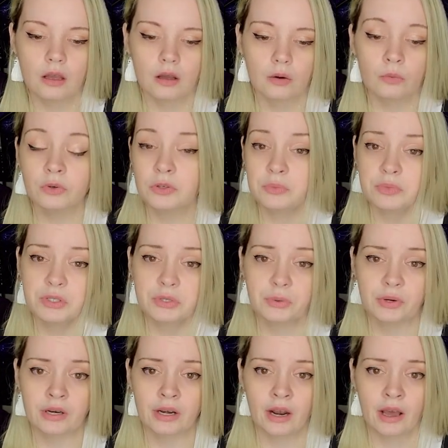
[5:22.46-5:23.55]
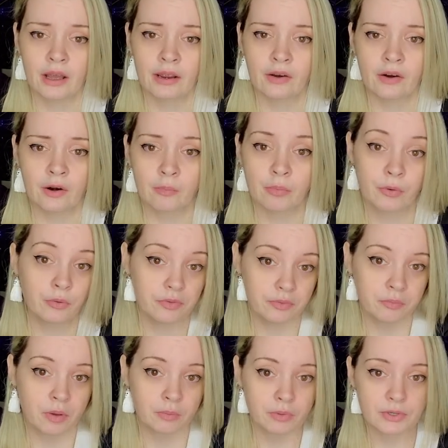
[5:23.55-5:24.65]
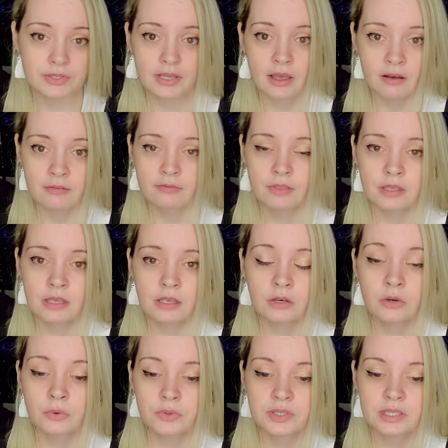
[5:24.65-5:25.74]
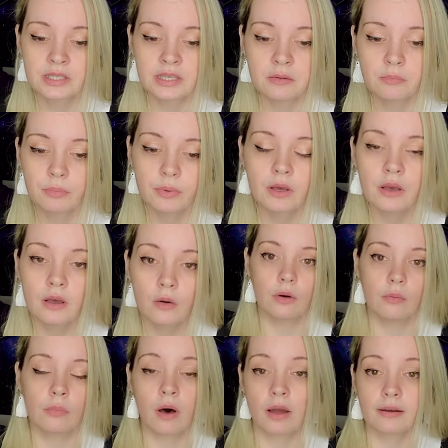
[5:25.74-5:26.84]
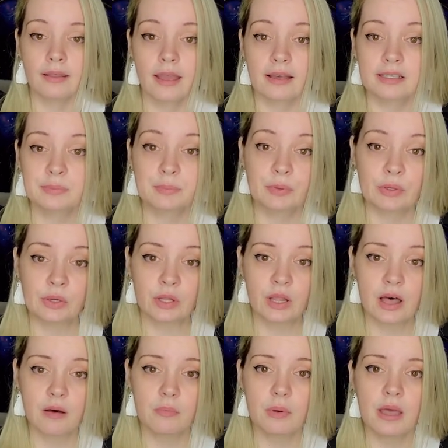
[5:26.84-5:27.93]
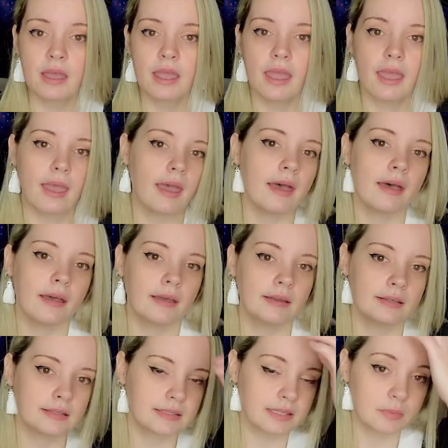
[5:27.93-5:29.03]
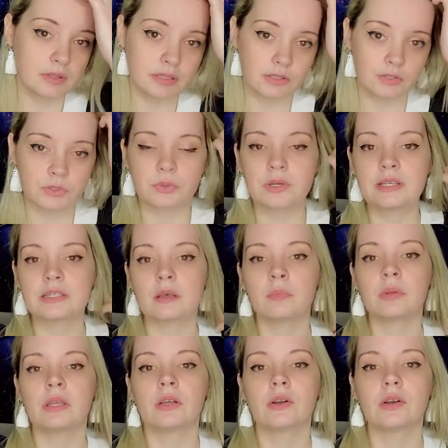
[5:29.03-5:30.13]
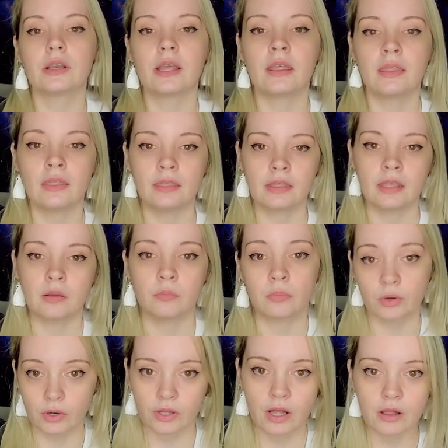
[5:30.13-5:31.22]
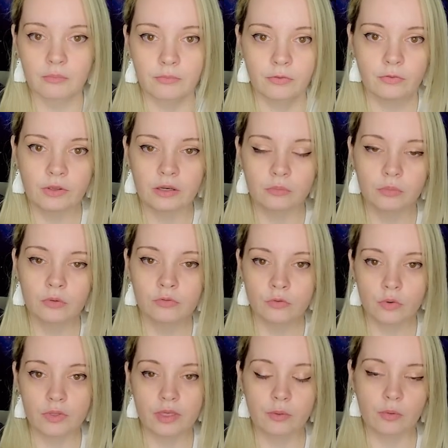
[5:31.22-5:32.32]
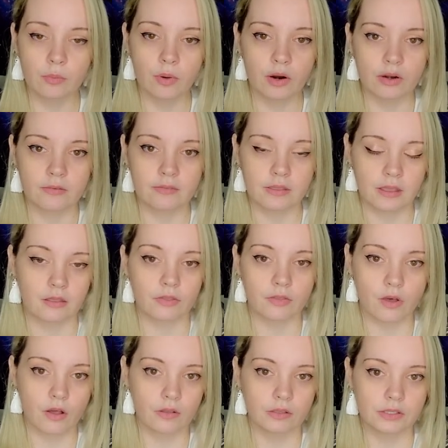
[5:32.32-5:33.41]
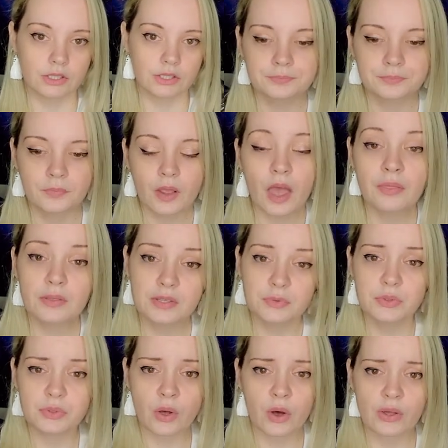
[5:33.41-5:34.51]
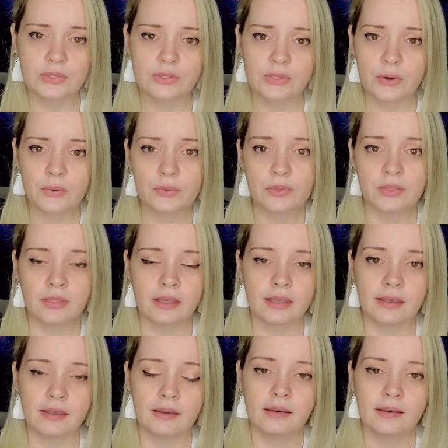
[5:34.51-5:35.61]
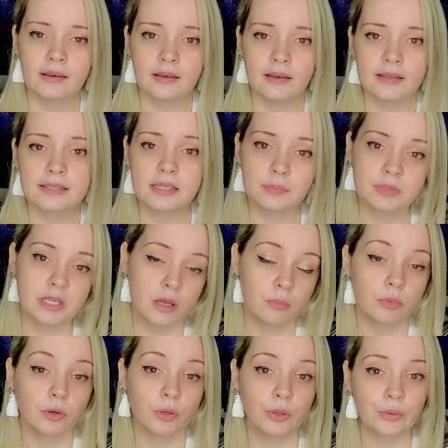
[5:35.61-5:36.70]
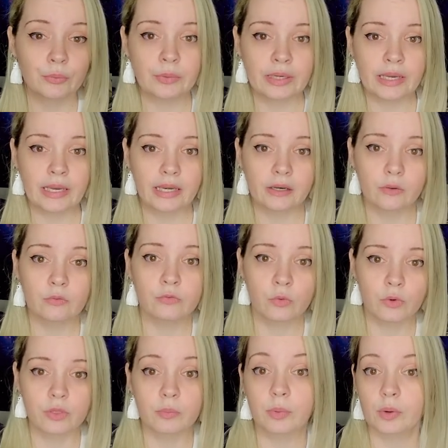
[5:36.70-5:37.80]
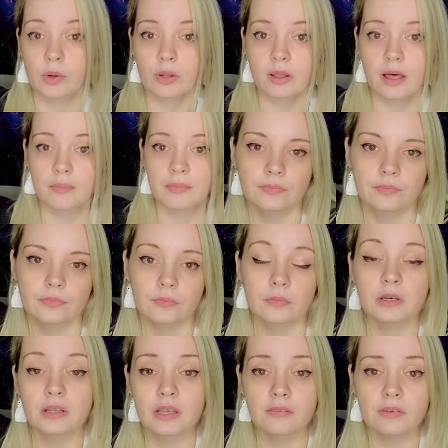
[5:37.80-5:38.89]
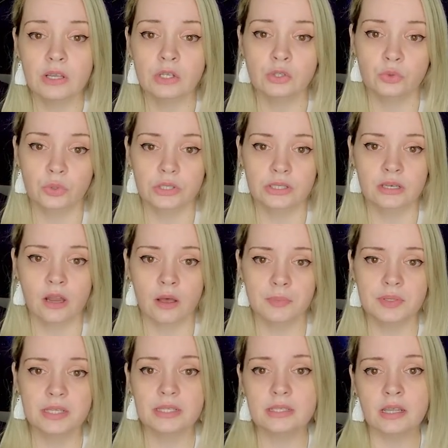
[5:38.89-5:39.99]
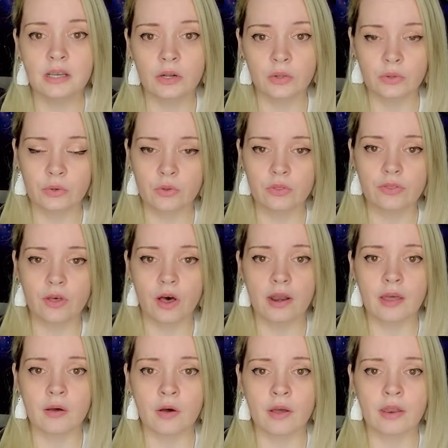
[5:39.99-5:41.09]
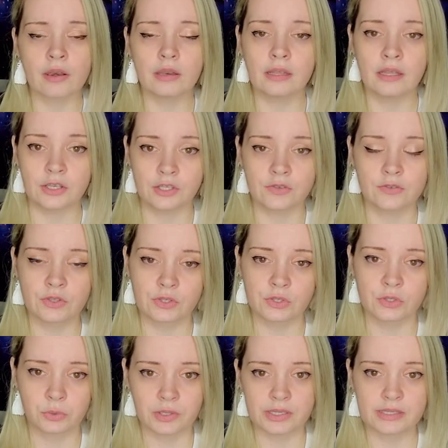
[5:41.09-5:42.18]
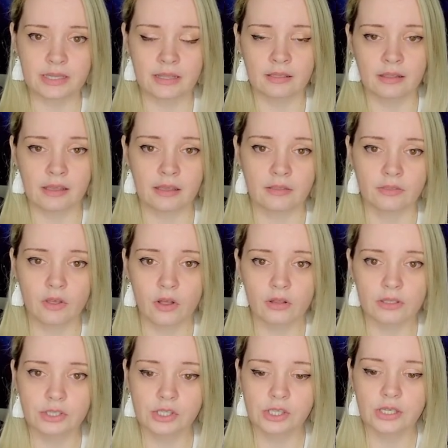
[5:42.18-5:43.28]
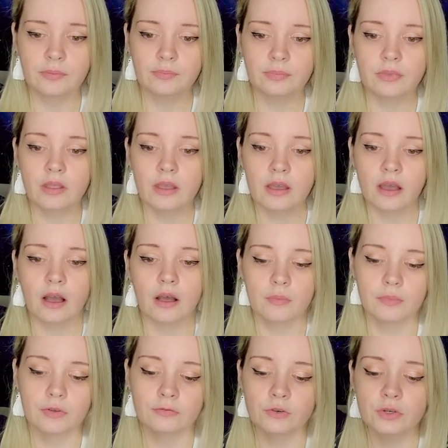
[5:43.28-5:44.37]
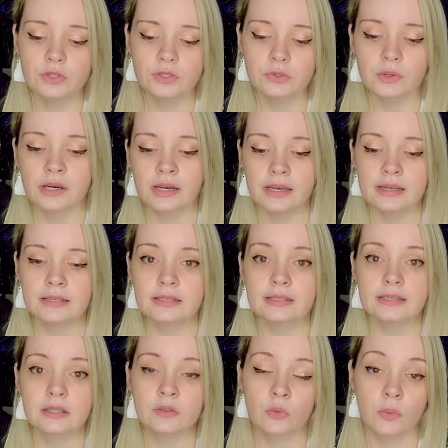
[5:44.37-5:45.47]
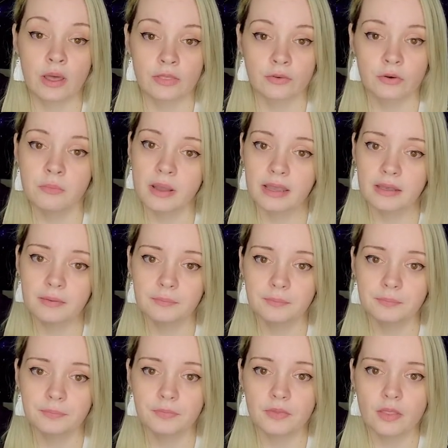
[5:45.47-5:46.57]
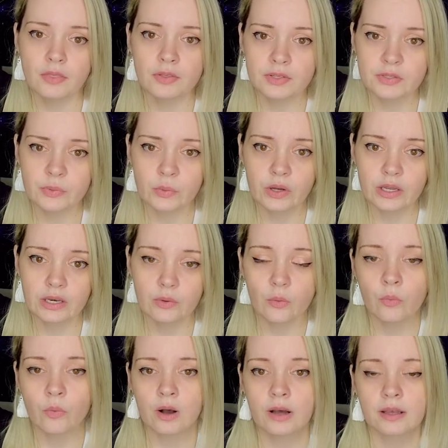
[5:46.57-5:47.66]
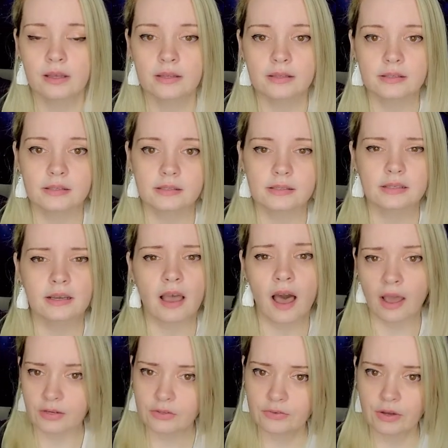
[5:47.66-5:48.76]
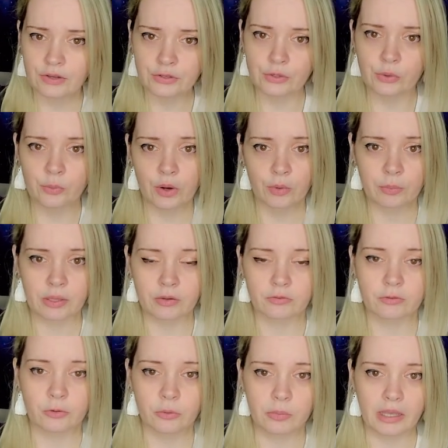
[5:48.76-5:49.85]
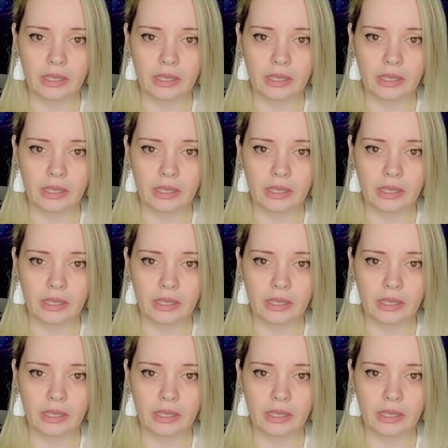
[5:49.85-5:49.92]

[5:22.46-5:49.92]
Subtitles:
William Stuart and I are both members of the No Sleep podcast book club, and some of these stories appeared in the book club feed before they were part of the anthology. And this was also the September read for the book club. I'm going to give a short synopsis and a little thought on each of the stories in the anthology. The first story is The Weatherman. This one was kind of underwhelming for me.